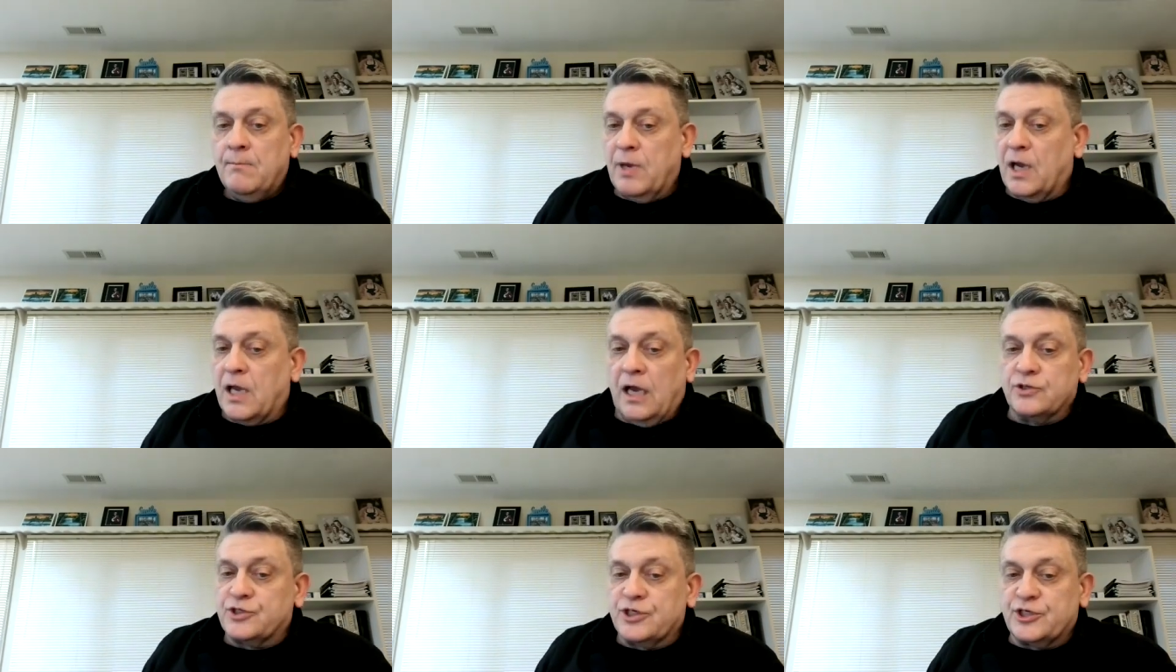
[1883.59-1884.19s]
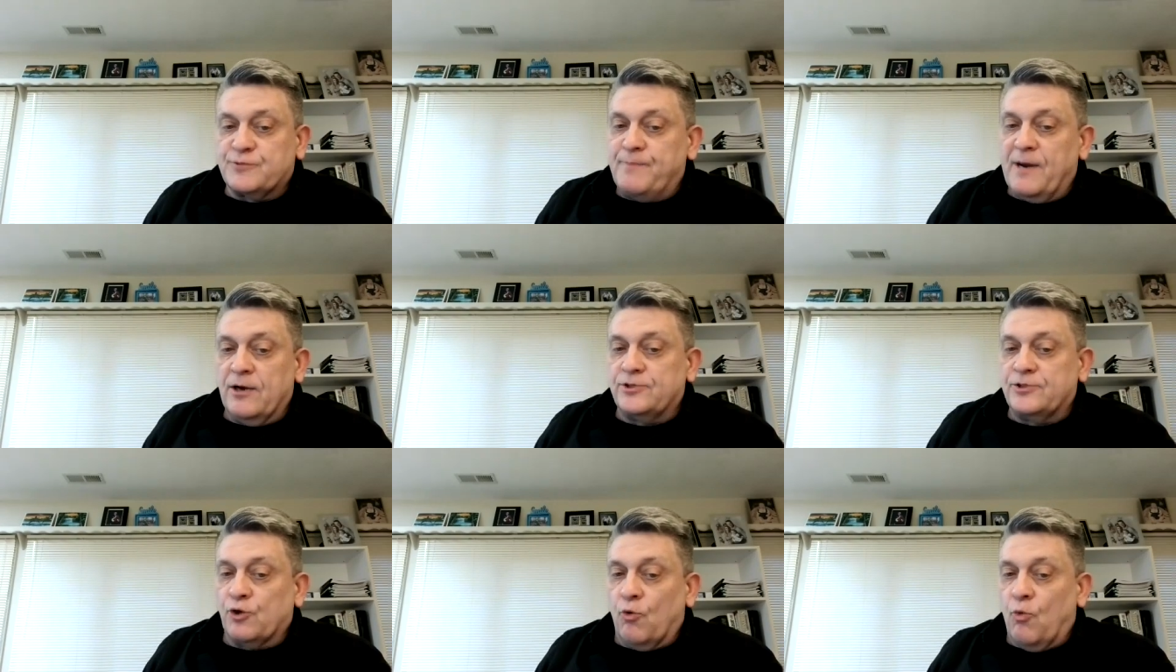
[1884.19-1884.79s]
because the
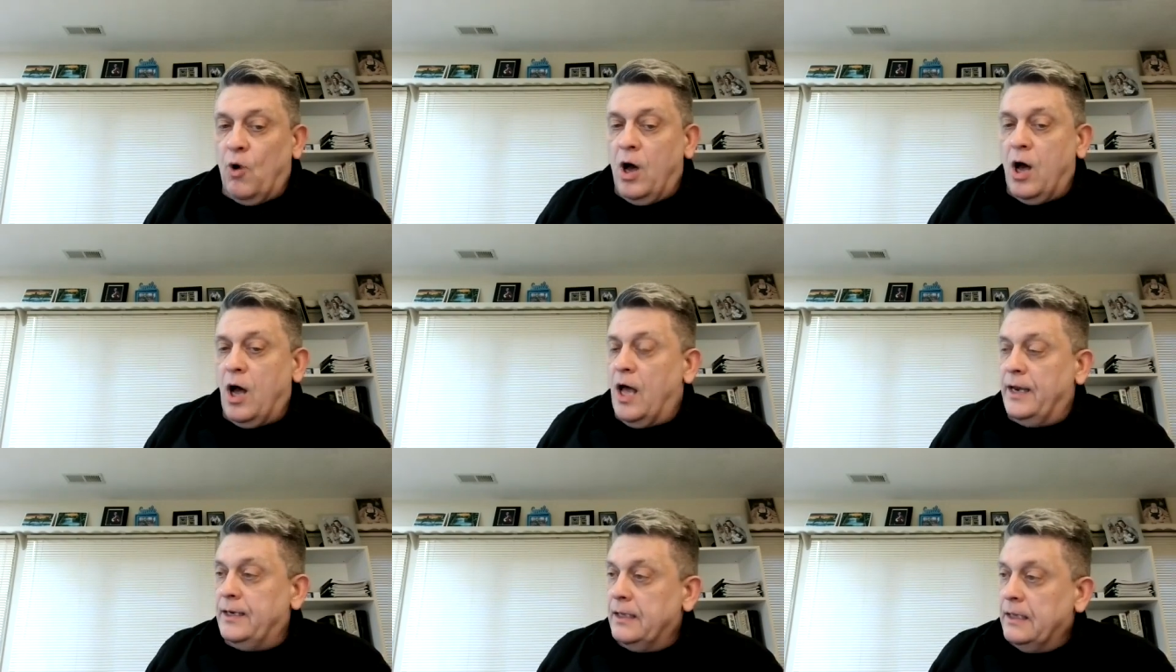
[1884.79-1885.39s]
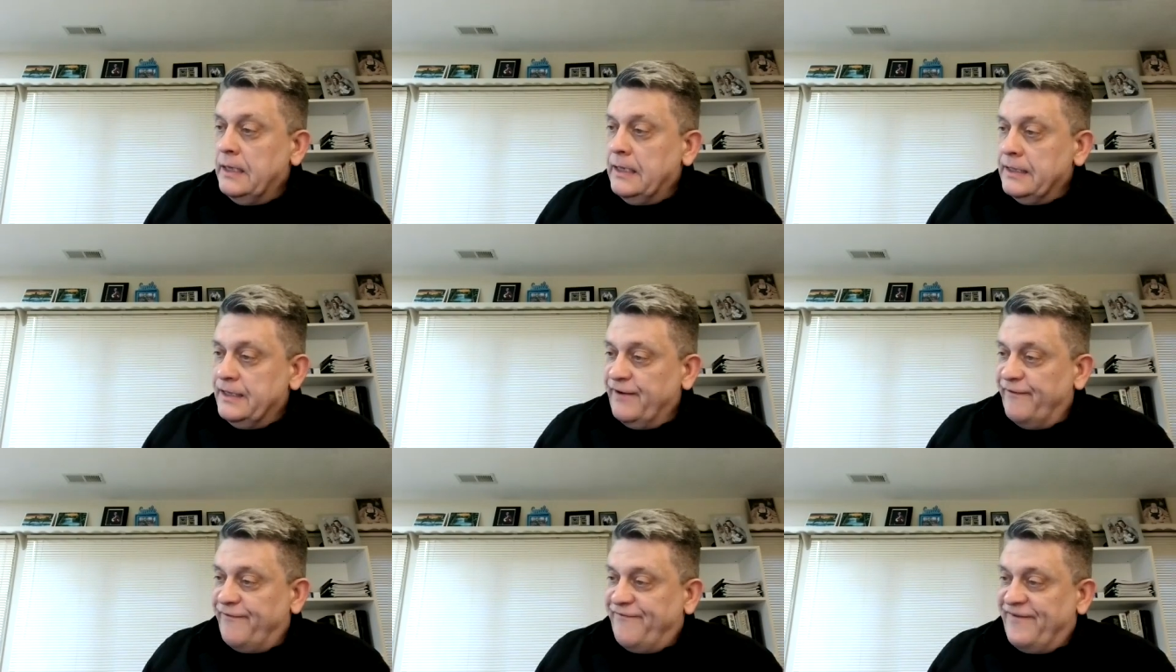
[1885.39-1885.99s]
spiritual one
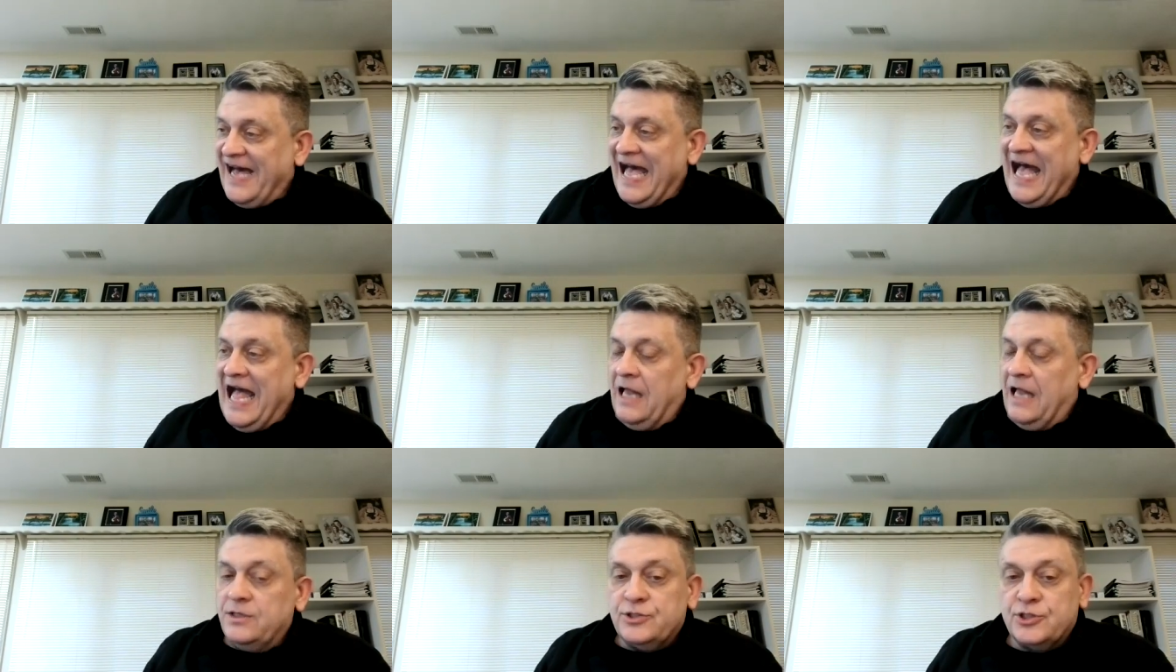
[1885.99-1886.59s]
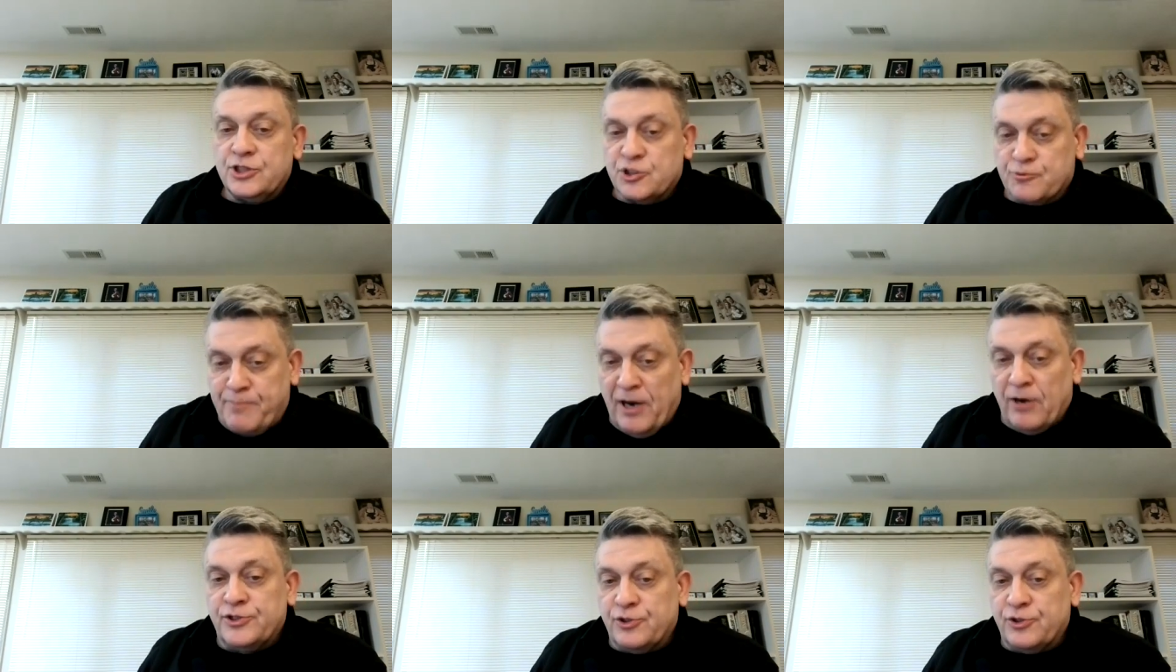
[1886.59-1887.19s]
defines
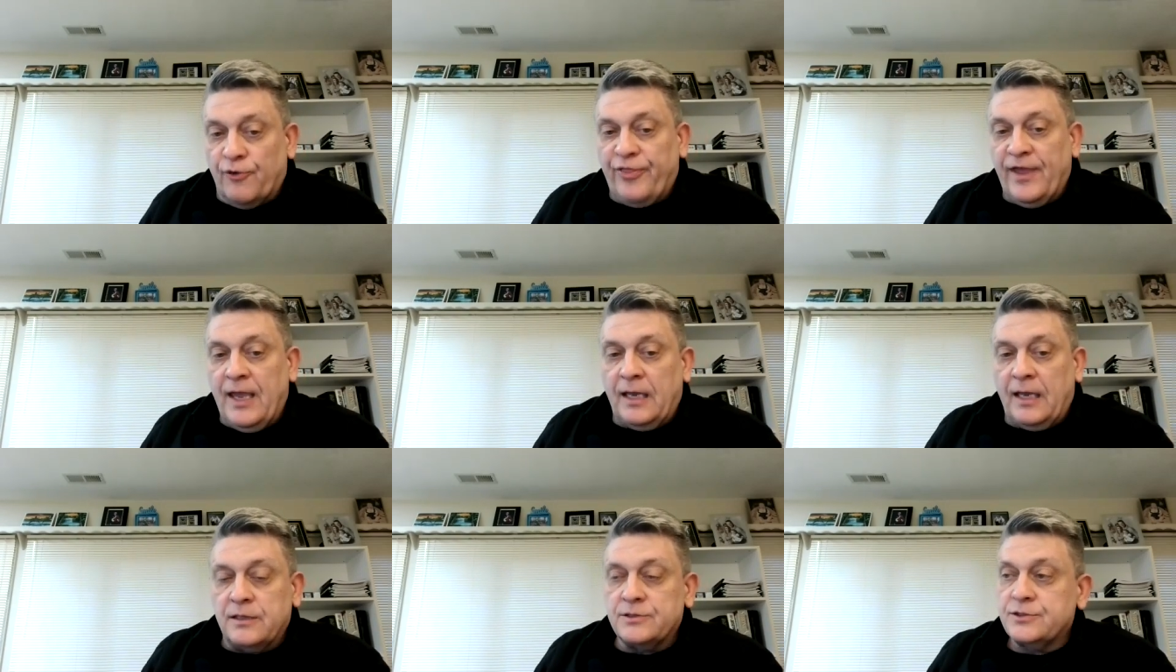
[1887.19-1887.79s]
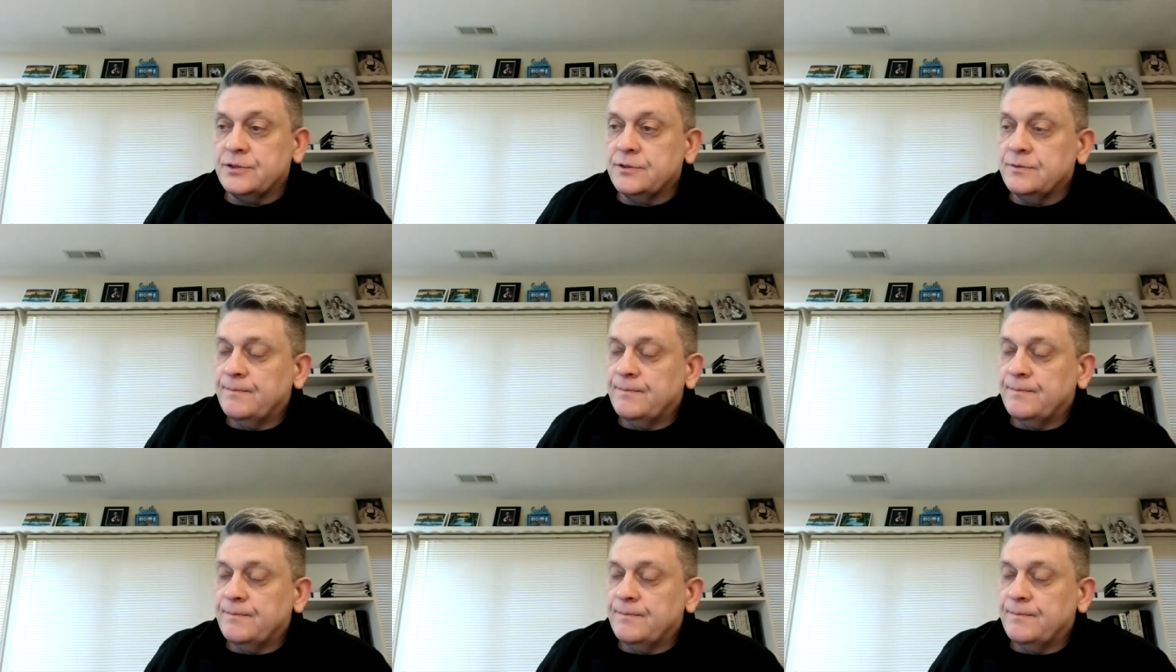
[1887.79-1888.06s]
spiritual things.